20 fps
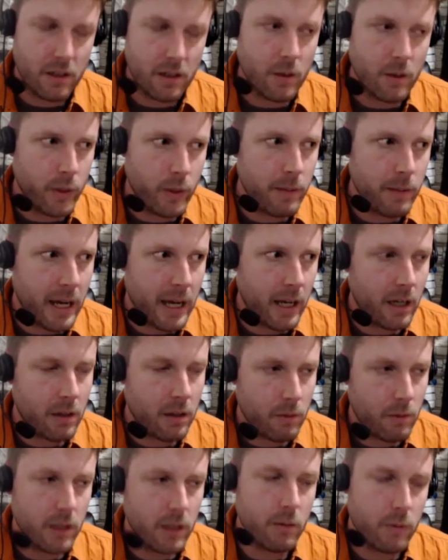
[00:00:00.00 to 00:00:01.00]
we
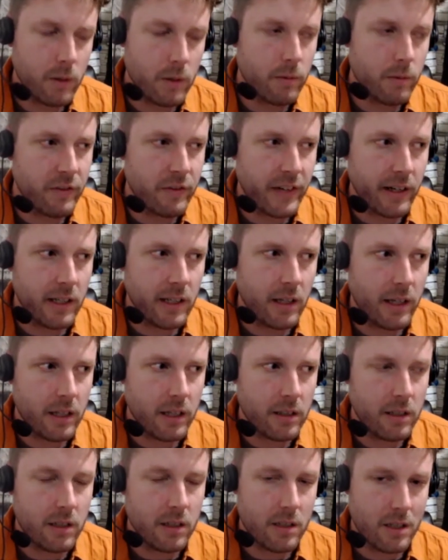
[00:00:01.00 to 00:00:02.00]
will very
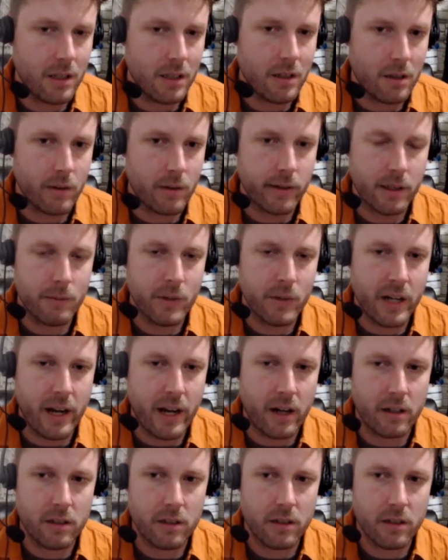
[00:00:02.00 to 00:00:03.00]
likely see thorium
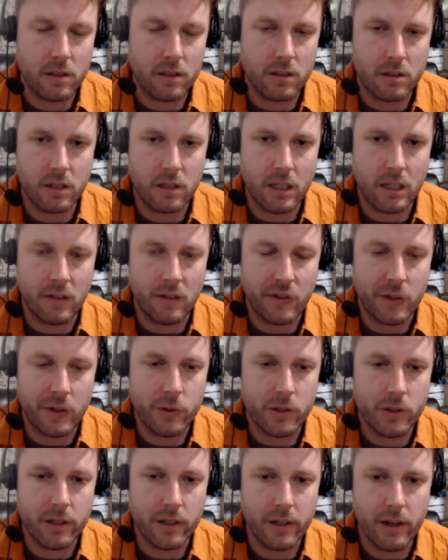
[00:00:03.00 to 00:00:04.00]
reactors in the
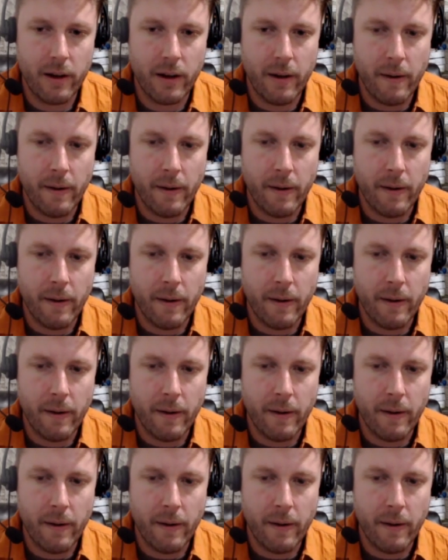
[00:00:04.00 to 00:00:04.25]
future,